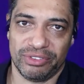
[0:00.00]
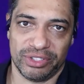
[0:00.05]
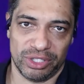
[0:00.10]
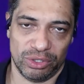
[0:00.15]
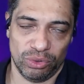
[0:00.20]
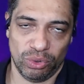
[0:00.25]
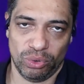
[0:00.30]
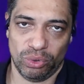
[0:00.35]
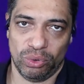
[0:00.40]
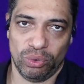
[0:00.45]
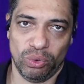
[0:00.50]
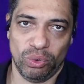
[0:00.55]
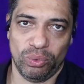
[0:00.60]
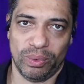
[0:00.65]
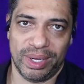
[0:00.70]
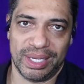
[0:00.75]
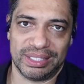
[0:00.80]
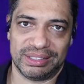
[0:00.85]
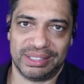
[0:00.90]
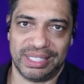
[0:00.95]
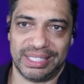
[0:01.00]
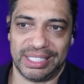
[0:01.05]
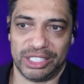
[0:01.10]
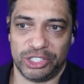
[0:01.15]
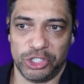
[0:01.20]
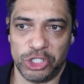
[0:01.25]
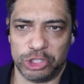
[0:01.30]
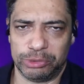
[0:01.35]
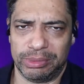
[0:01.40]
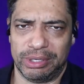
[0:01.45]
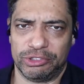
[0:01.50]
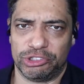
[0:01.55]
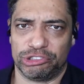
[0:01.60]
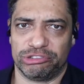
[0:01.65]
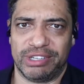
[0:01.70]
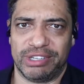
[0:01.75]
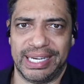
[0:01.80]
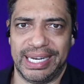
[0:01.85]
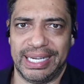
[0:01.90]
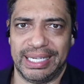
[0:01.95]
than always needing a huge amount of
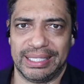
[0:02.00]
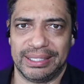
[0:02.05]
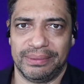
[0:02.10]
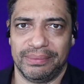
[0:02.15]
training.